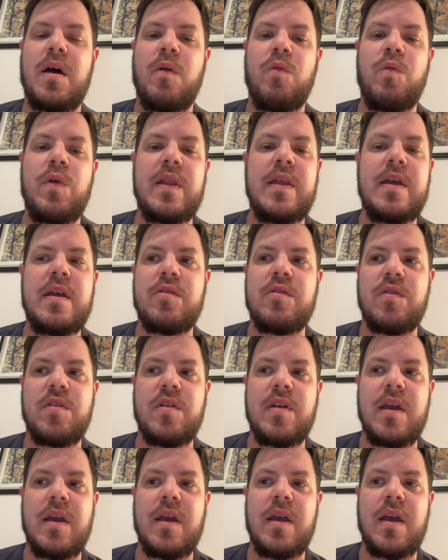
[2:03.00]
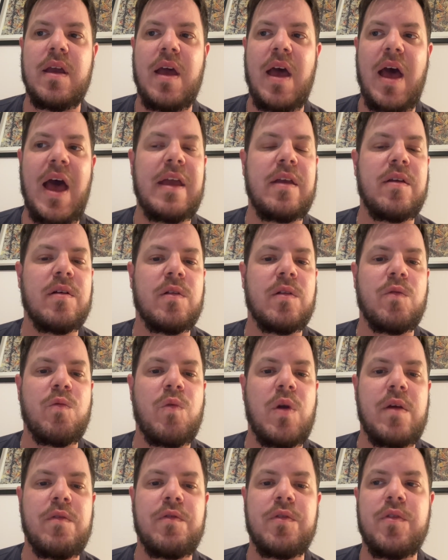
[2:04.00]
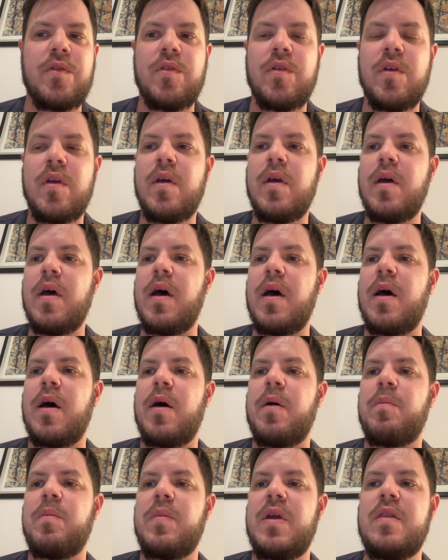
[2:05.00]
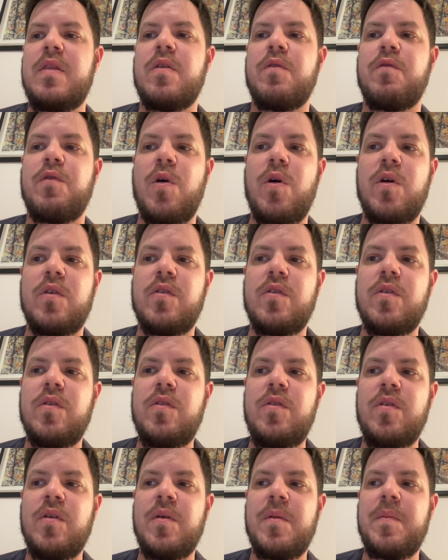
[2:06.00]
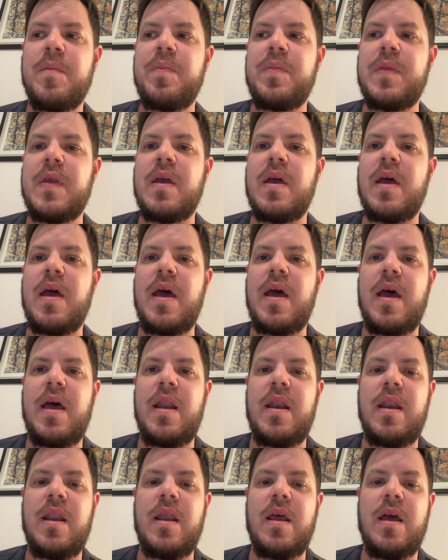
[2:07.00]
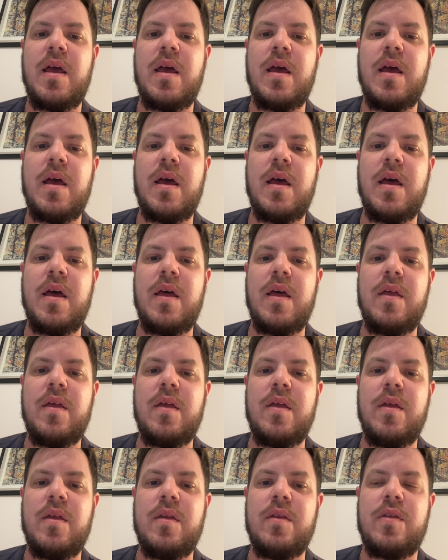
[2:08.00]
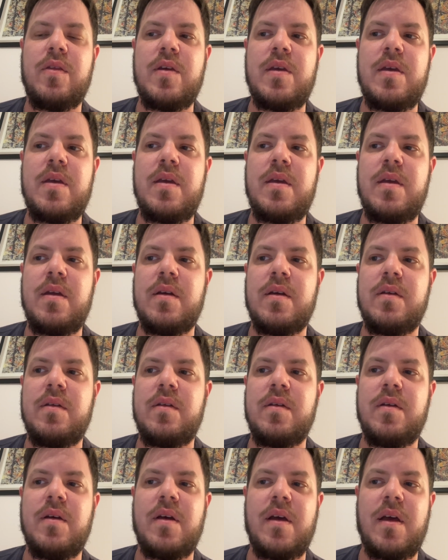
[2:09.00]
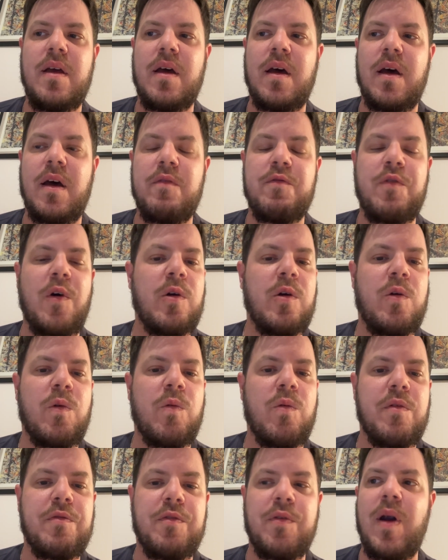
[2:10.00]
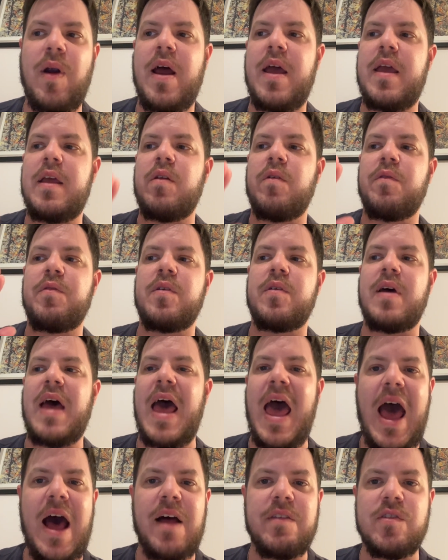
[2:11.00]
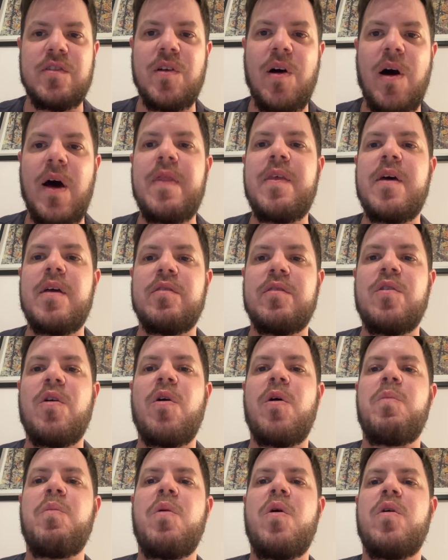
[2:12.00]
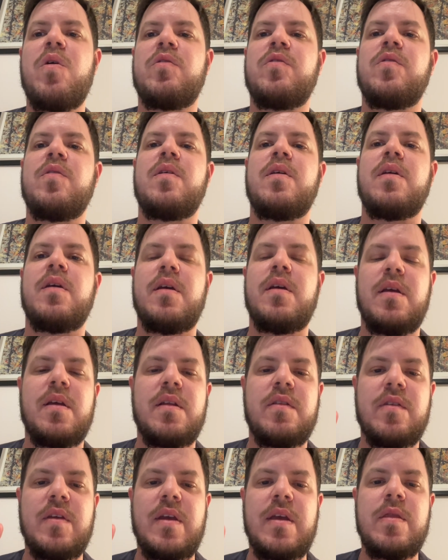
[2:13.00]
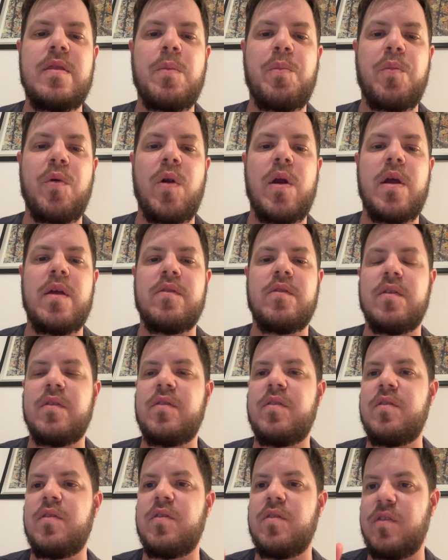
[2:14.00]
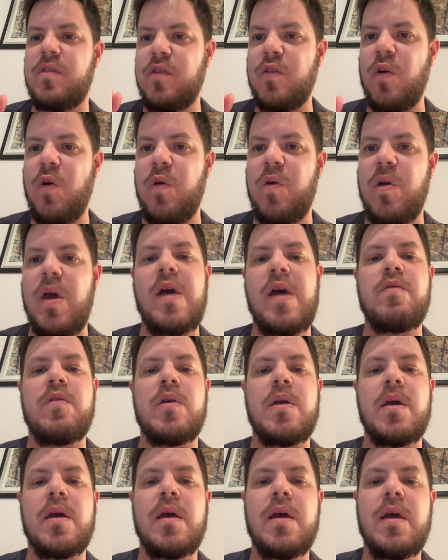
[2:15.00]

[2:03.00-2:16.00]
really interesting angular riffs in the verses, and the vocal refrain of the outside there's no mercy, it's in the bridge. It's just so heavy.